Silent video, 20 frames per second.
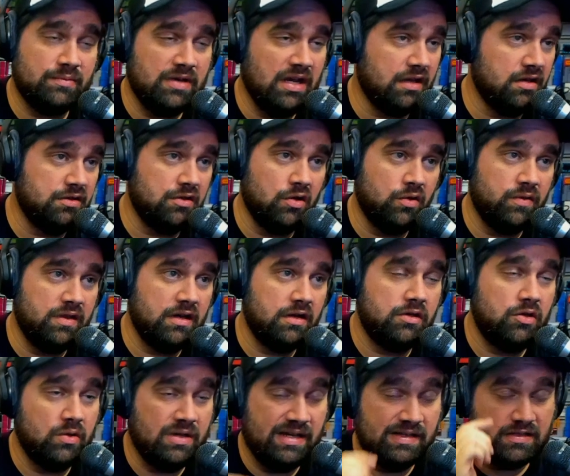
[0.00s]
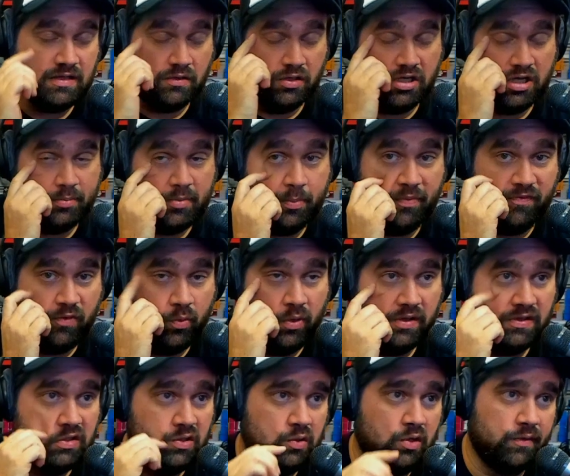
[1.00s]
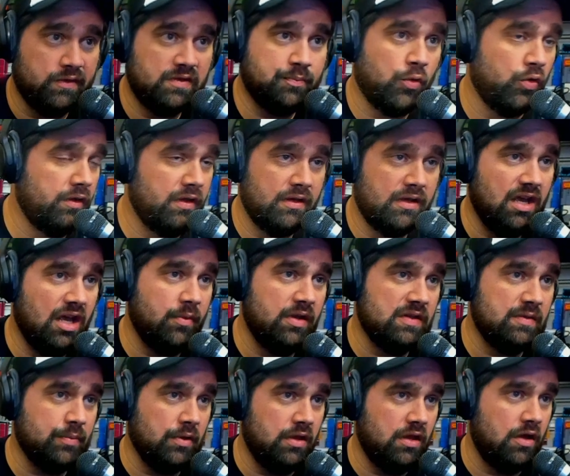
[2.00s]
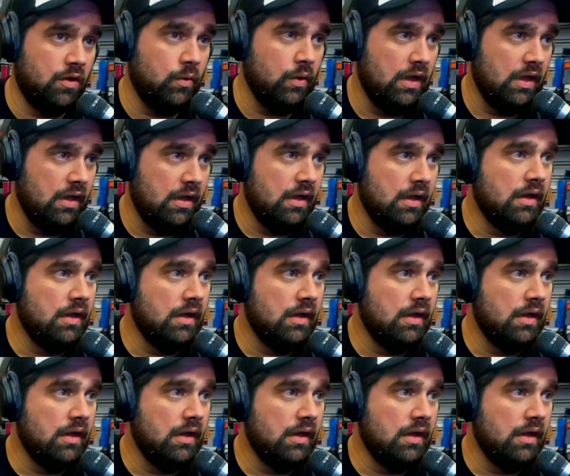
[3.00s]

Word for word: I'm not going to go there. You guys can look them up if you want to. Don't spoil it in the comments below,